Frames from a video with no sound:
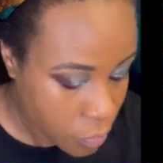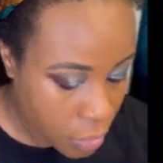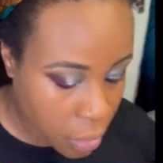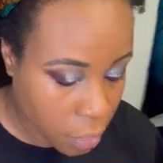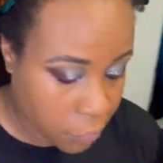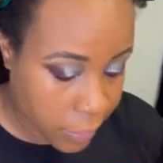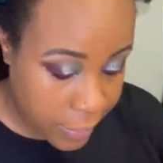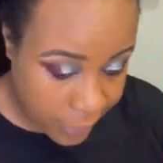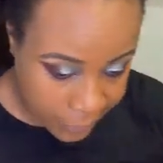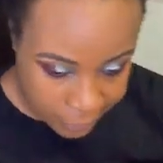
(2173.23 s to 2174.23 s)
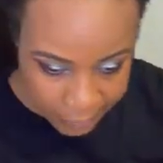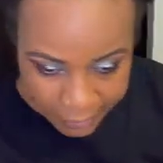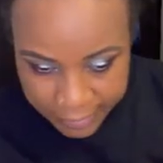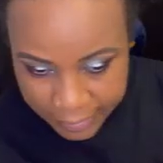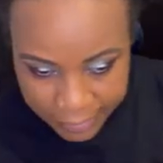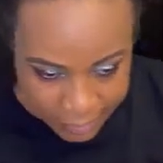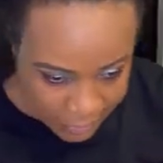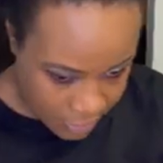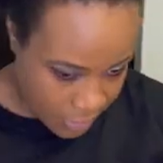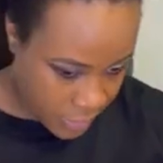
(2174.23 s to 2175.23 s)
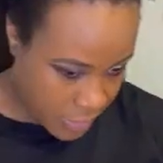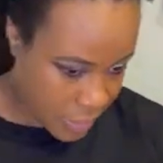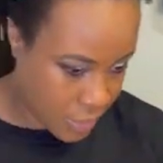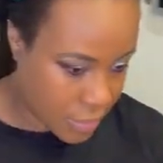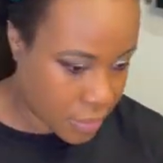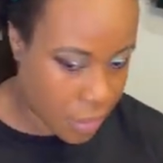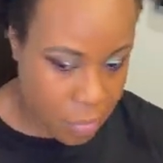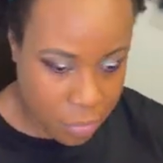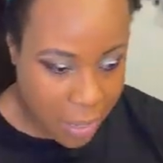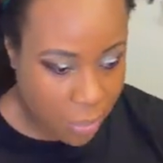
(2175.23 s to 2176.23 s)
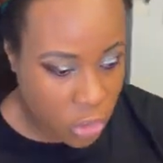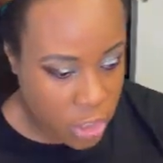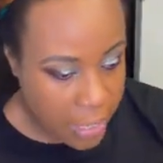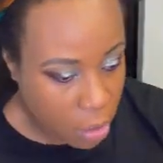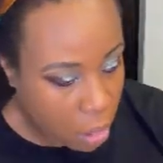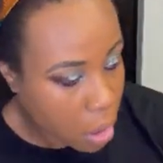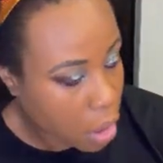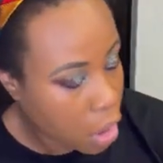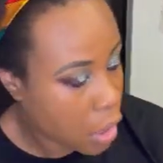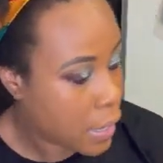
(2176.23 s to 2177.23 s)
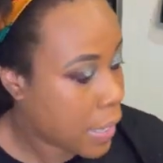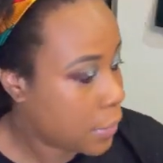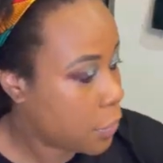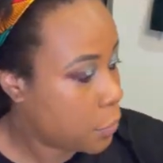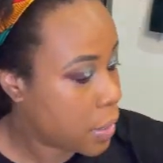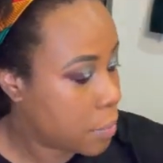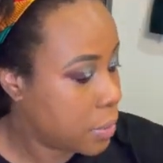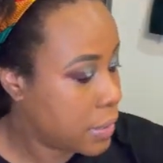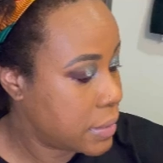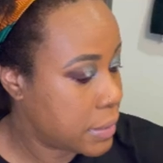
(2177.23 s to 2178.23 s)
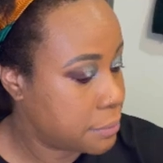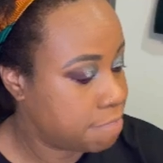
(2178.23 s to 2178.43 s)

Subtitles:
All right, I don't know what I did. I took out my brow gel, and I don't know where I placed it.